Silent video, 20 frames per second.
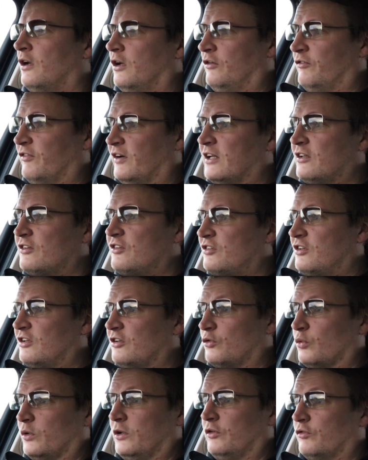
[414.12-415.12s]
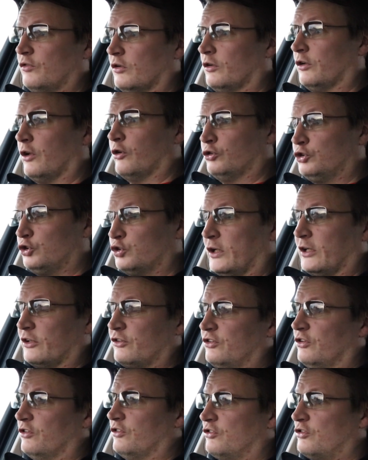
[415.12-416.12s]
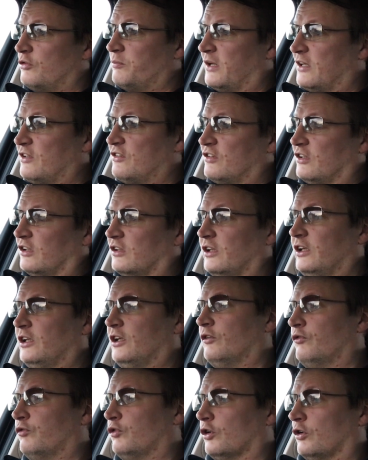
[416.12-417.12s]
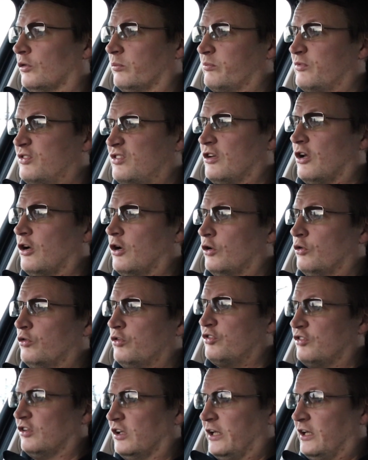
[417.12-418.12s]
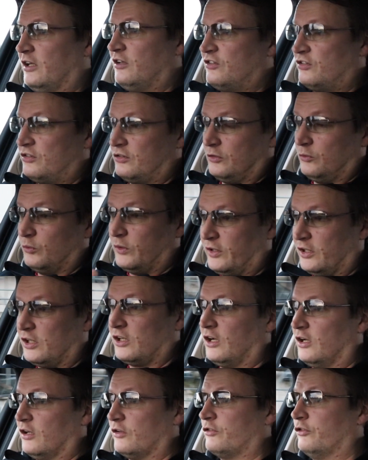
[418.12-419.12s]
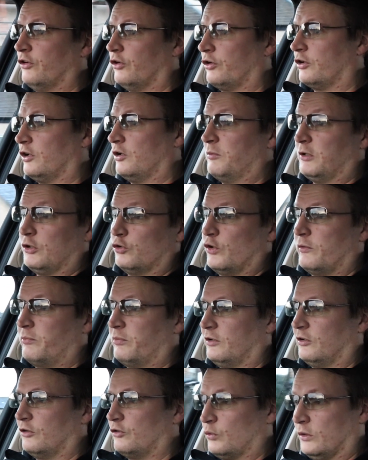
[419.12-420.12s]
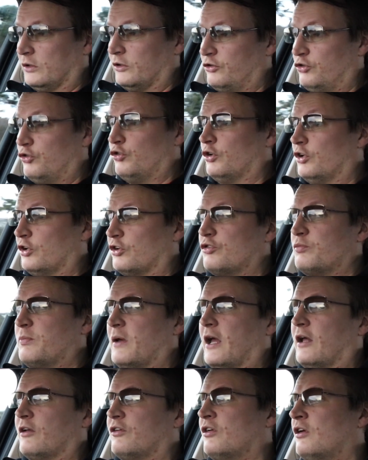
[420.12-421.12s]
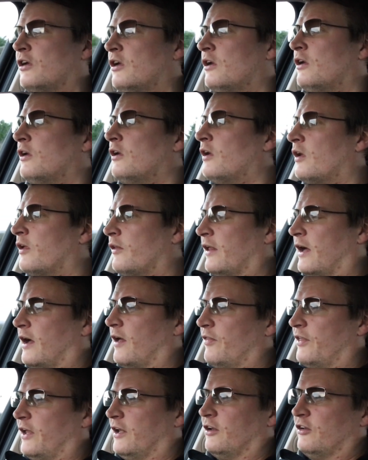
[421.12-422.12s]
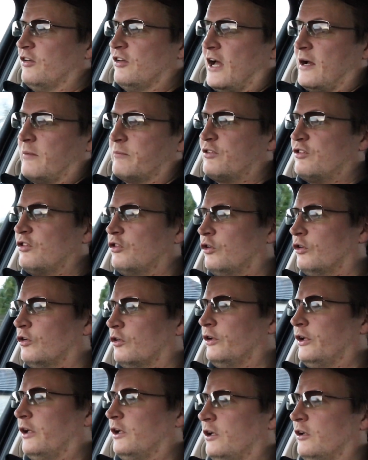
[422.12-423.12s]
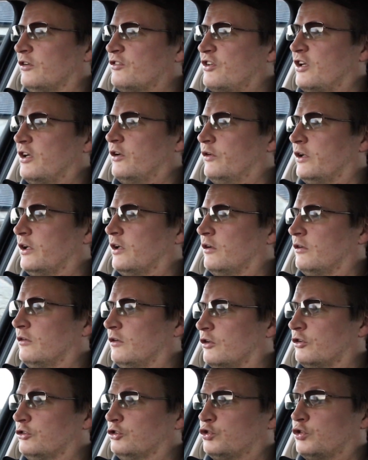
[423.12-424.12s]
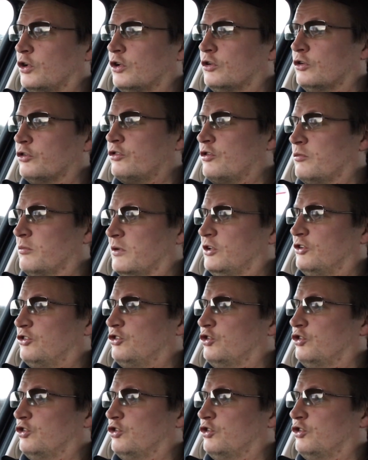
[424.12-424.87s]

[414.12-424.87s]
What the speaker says: Advanced is when you've got low traction, so basically you've got snow, sleet, where the car's not going to be gripping as well as you'd expect. That then adapts all the steering and controls to make